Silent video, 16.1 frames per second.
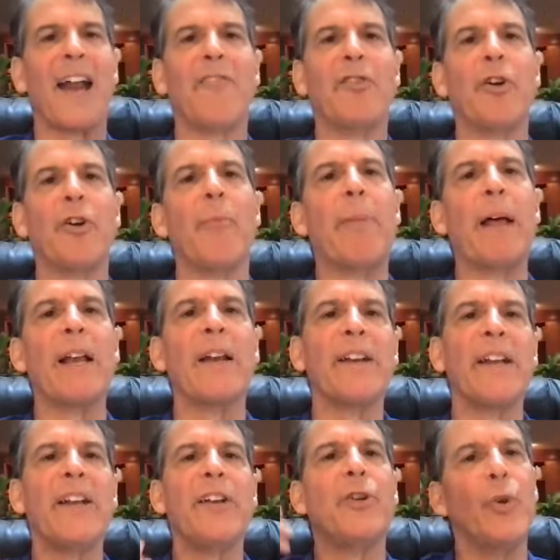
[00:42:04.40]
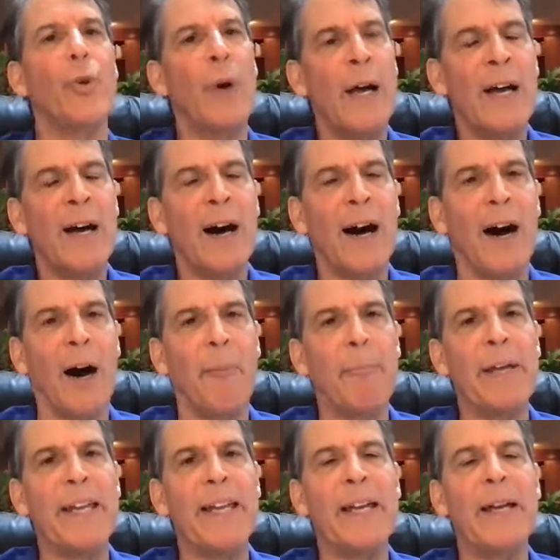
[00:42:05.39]
of your ability to
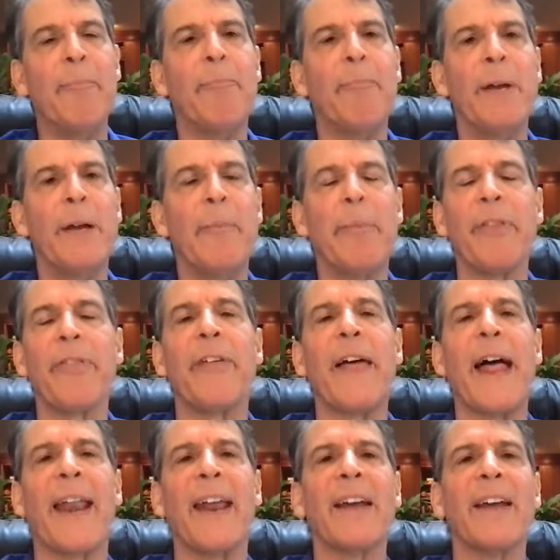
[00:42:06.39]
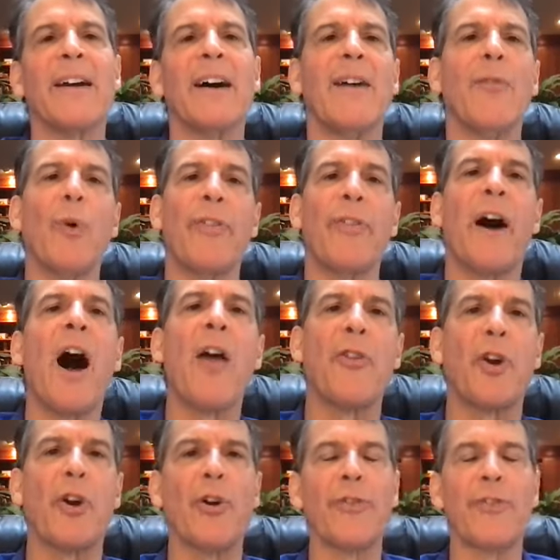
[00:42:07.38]
be empathetic with
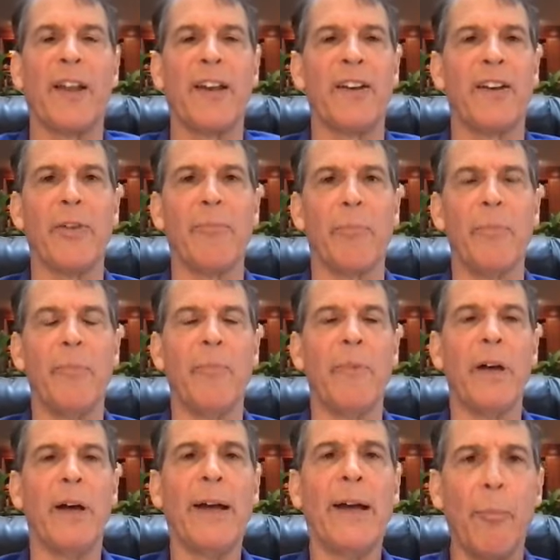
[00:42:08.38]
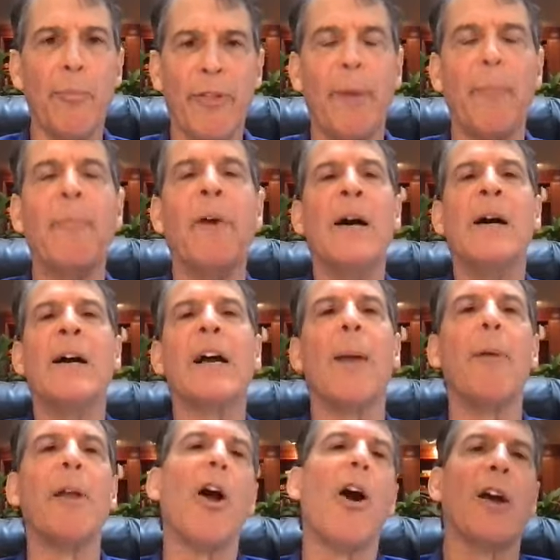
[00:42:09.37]
others and to help them
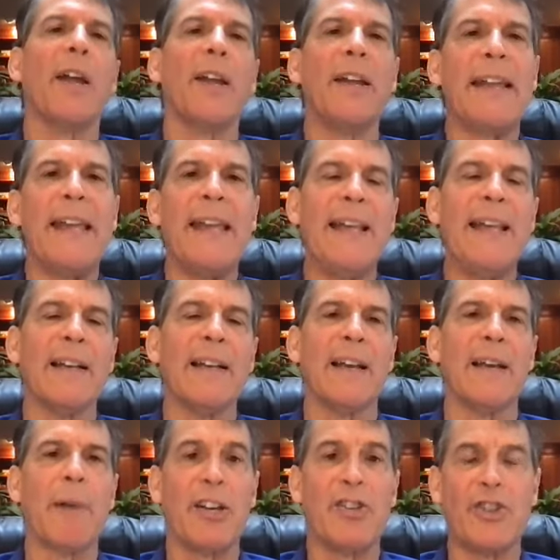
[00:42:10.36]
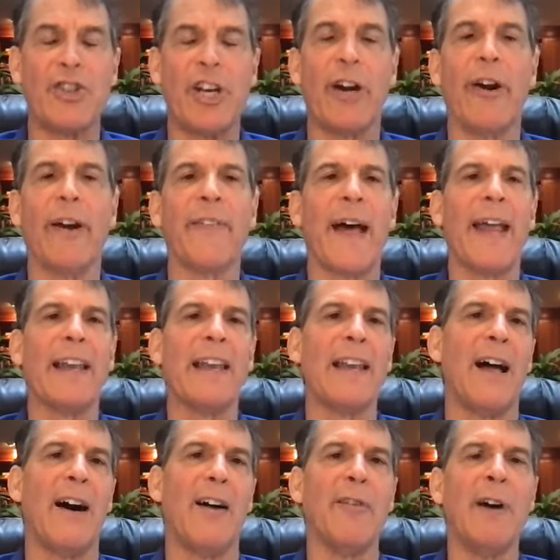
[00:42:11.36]
come along into healing by sharing that
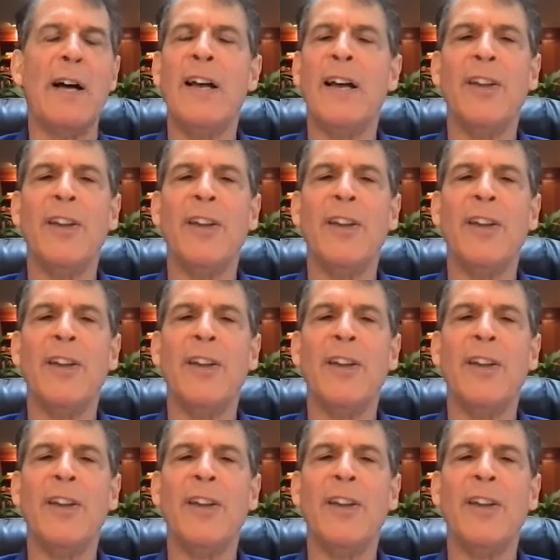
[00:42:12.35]
love.